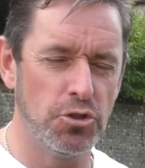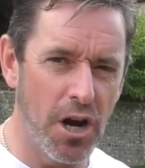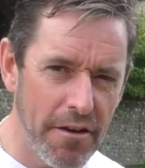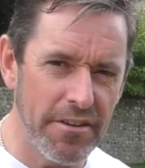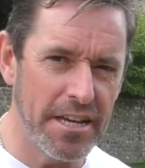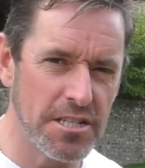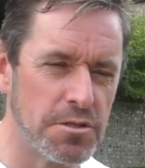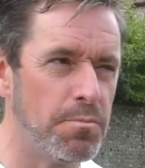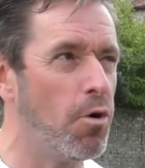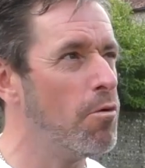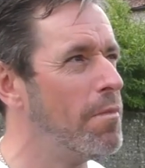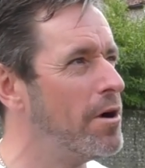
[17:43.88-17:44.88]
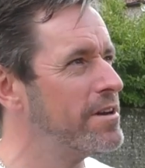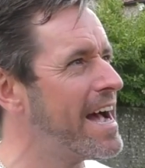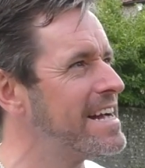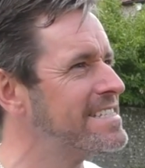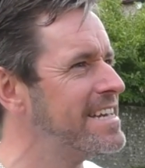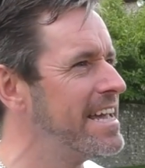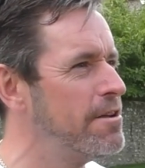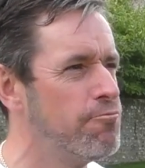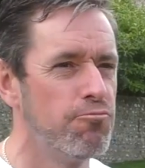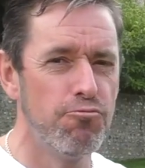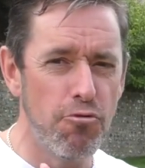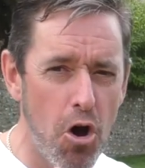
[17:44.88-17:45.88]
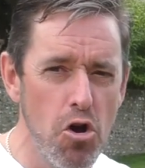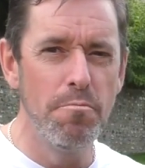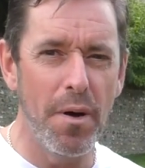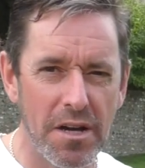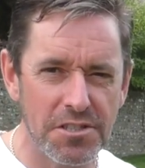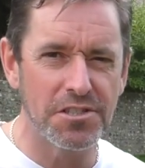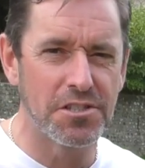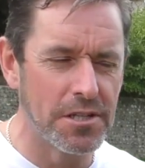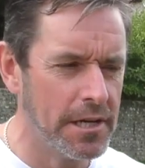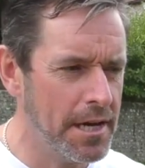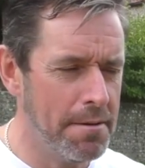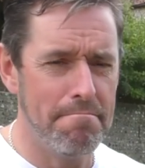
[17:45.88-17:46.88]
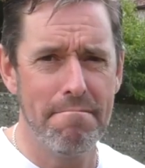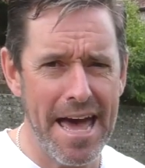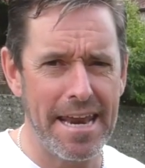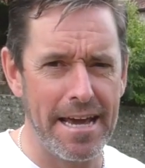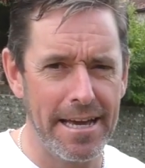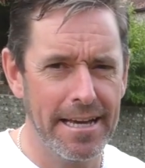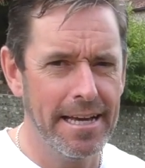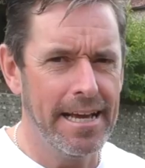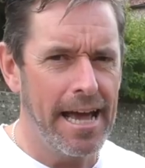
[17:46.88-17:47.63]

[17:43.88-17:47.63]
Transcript: driving in sport mode at a robust manner.